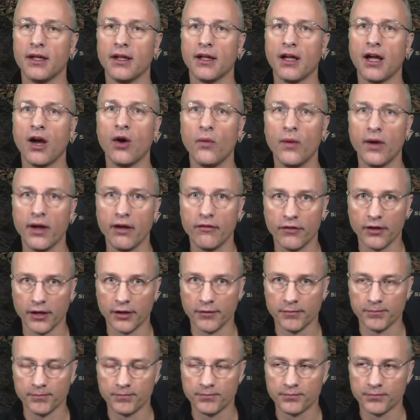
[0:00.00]
However,
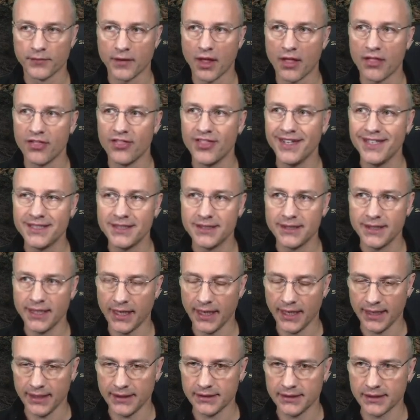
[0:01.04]
this
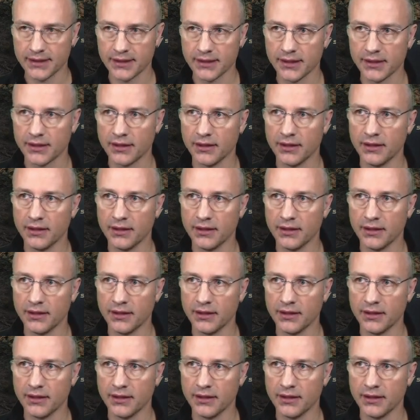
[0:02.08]
task,